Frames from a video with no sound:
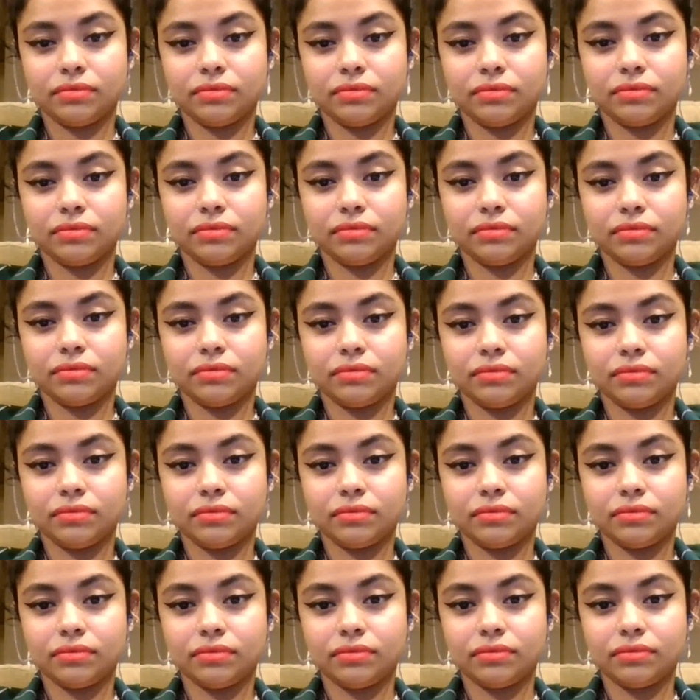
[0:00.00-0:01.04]

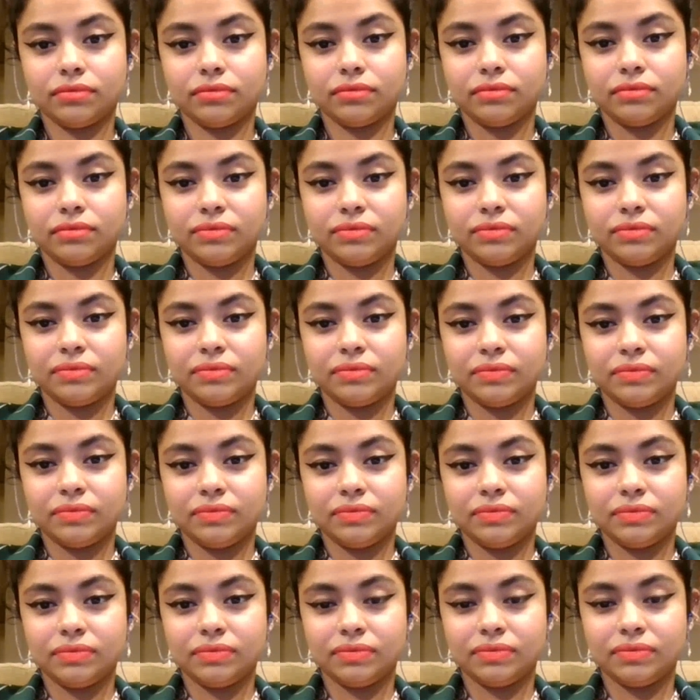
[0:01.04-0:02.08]

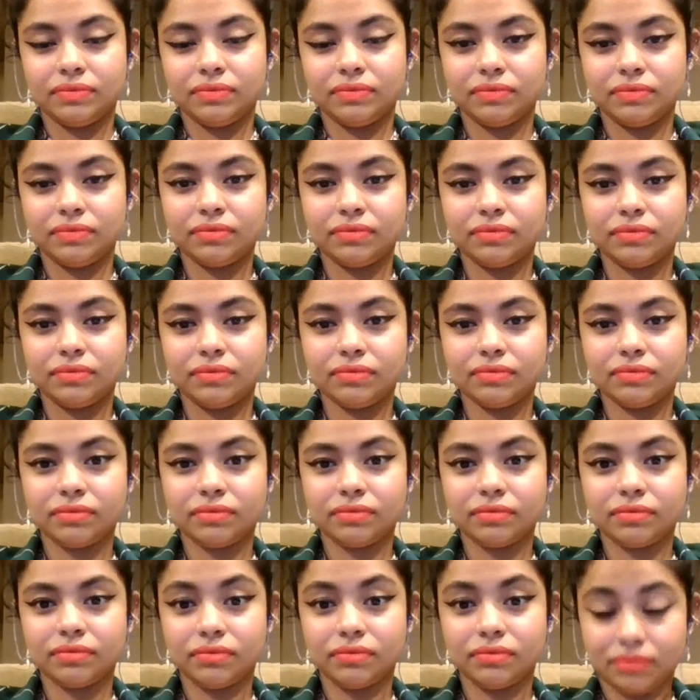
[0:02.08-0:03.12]

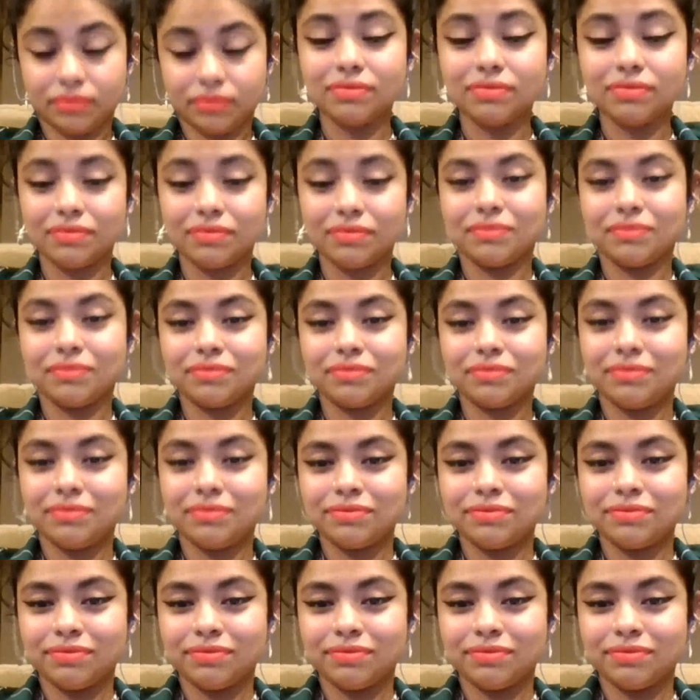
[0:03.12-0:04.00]
(not speaking)